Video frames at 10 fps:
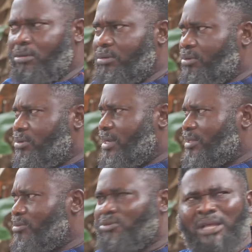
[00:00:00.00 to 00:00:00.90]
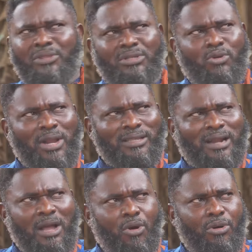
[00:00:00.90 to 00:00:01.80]
Look at it. Do I need
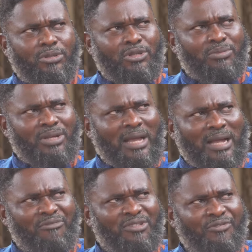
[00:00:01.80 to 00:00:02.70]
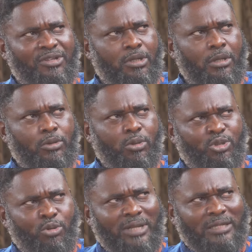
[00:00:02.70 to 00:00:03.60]
collateral or something like affidavit to
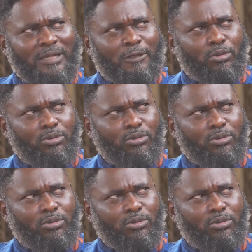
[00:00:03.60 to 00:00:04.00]
show that you